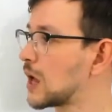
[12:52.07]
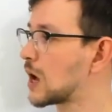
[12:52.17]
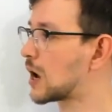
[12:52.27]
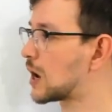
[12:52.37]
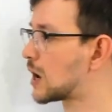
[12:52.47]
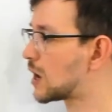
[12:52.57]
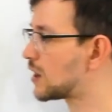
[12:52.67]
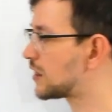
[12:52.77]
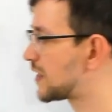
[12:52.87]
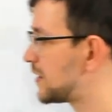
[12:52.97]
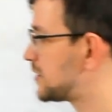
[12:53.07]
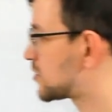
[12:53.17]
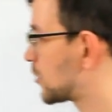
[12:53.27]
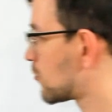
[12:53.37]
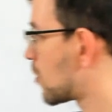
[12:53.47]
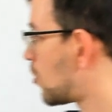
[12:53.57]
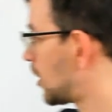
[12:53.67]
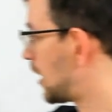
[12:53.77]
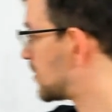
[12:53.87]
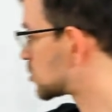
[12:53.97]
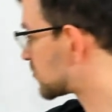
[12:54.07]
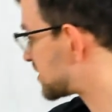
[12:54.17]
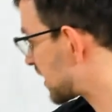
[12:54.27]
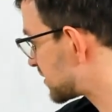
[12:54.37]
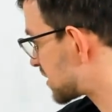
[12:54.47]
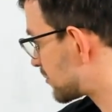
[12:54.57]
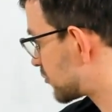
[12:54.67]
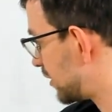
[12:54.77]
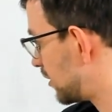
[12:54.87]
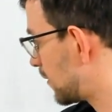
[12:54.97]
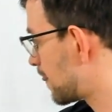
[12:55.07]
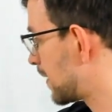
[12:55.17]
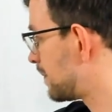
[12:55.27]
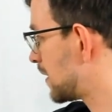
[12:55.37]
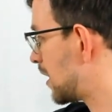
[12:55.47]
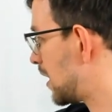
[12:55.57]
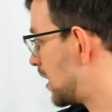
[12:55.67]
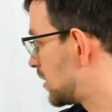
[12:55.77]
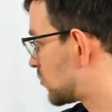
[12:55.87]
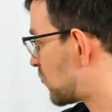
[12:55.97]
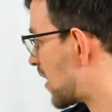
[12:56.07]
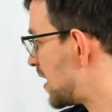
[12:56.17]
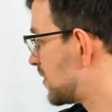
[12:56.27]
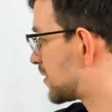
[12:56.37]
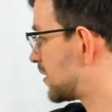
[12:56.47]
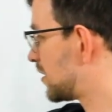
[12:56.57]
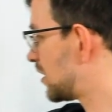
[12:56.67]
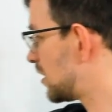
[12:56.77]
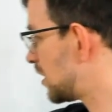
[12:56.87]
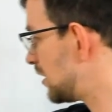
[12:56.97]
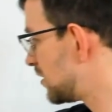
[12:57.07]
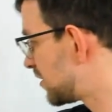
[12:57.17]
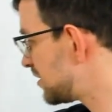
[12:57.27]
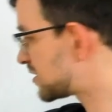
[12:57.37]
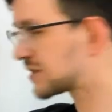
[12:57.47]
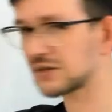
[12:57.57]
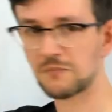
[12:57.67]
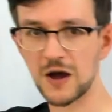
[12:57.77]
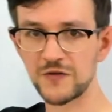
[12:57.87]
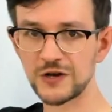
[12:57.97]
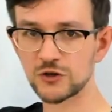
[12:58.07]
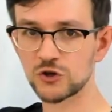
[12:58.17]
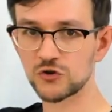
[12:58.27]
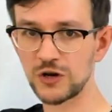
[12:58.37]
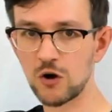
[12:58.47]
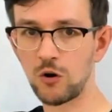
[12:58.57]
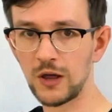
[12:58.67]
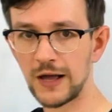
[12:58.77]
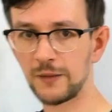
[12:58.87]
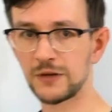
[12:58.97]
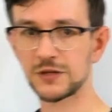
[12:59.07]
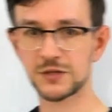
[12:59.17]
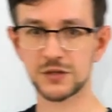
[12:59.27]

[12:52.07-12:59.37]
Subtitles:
then iterate over all elements of second subtree, and find in this binary search tree all elements